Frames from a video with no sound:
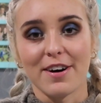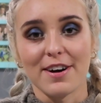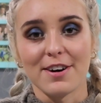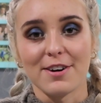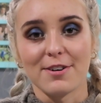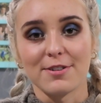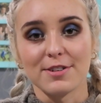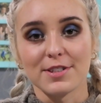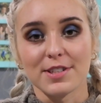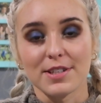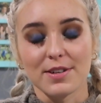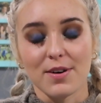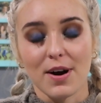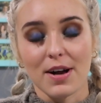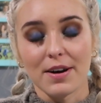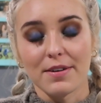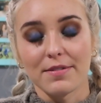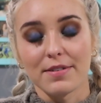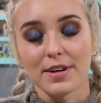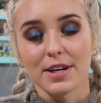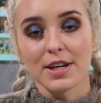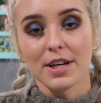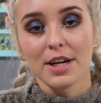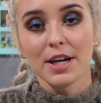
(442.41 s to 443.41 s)
I know it's
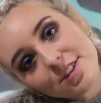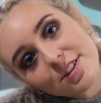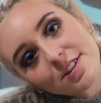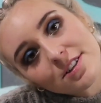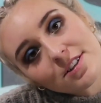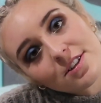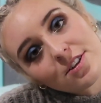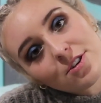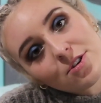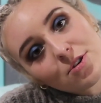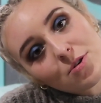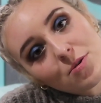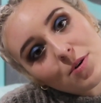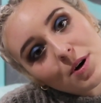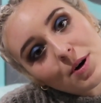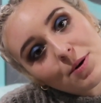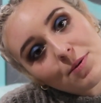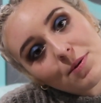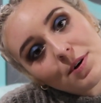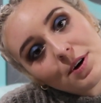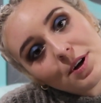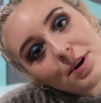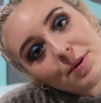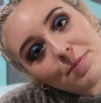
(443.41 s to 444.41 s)
kind of just a little
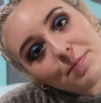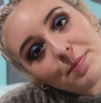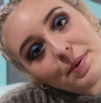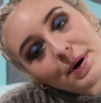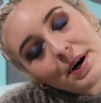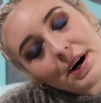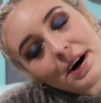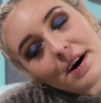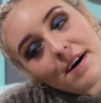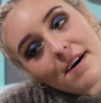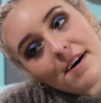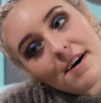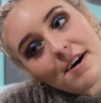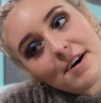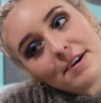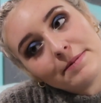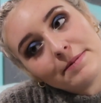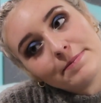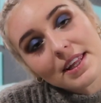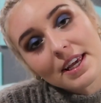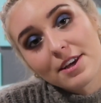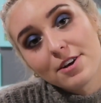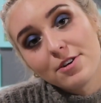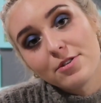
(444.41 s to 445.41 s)
quick one, but
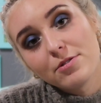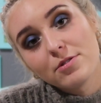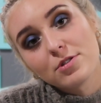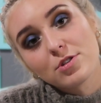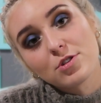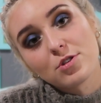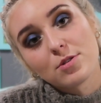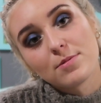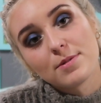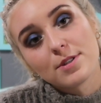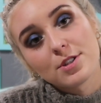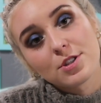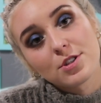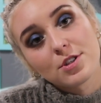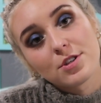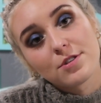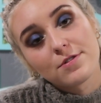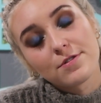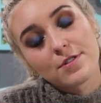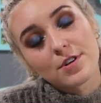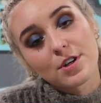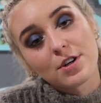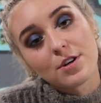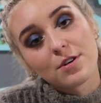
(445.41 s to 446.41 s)
thank you so much
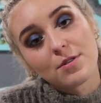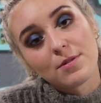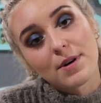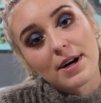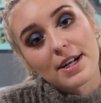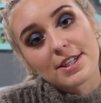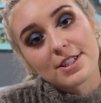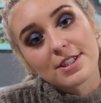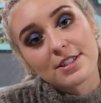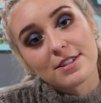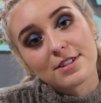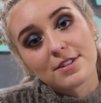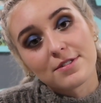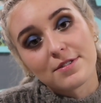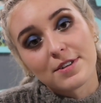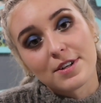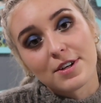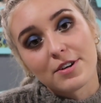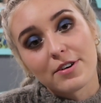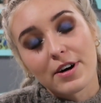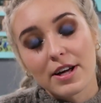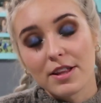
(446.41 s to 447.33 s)
for watching this video.